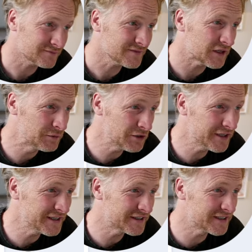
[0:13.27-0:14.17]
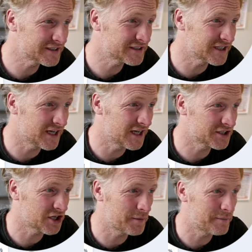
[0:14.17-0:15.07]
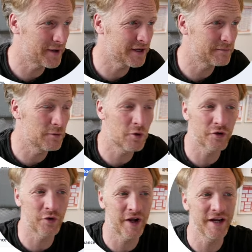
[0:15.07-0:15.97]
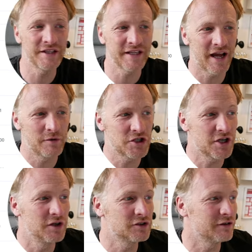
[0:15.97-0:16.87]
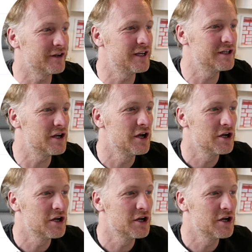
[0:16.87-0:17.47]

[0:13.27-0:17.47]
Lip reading: I'm looking at this Simon Pigott Memorial Handicap which goes off in